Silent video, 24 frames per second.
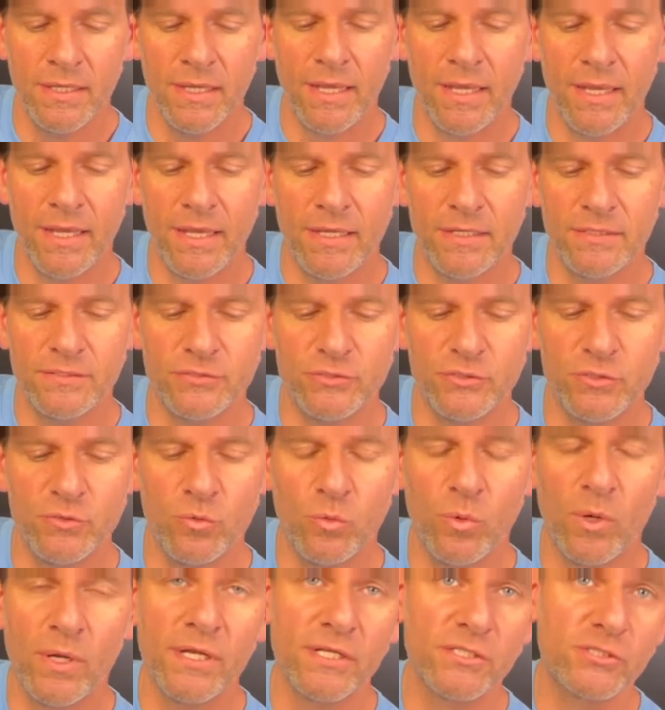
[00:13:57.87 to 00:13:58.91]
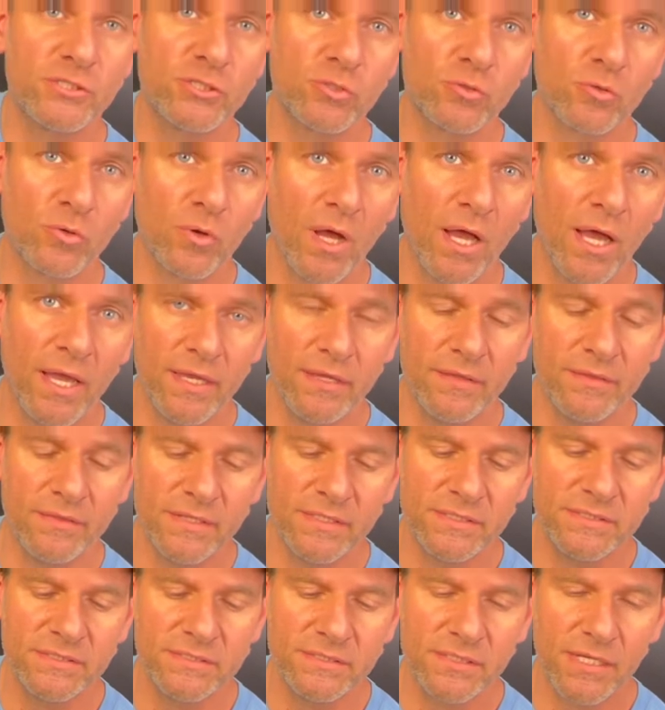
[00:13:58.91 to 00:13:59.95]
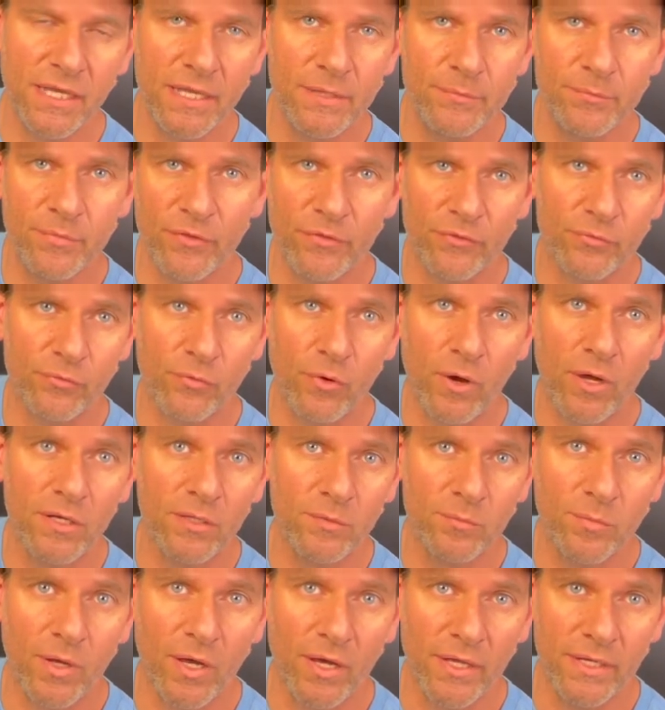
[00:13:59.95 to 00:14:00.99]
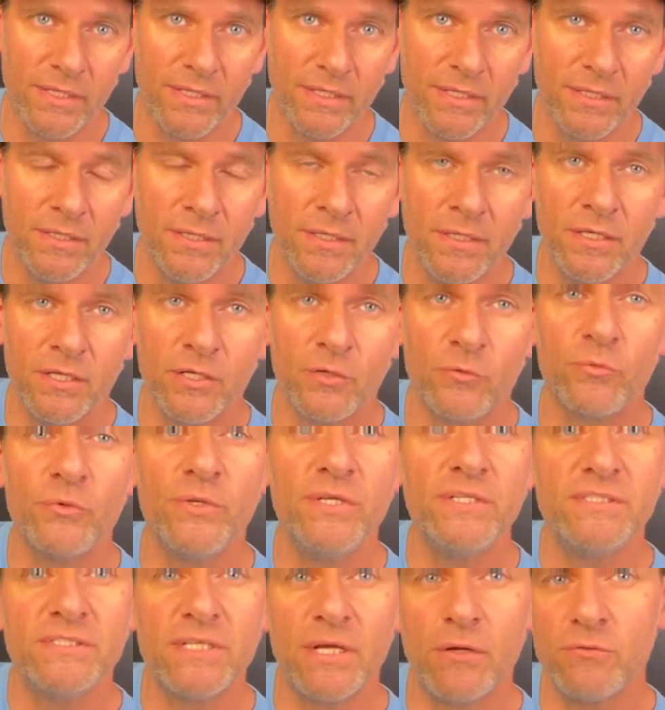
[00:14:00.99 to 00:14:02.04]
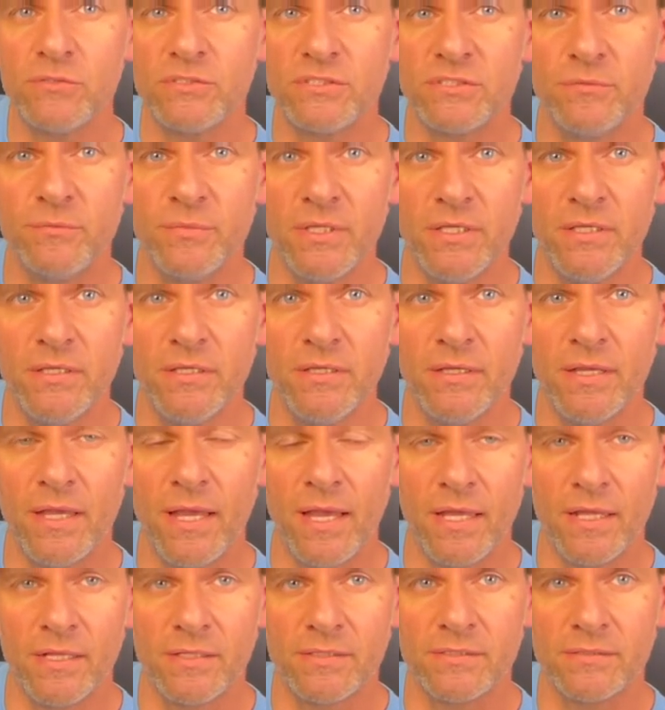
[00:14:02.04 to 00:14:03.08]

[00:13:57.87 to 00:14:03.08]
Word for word: and you want to try this type of throttle body, reach out to me at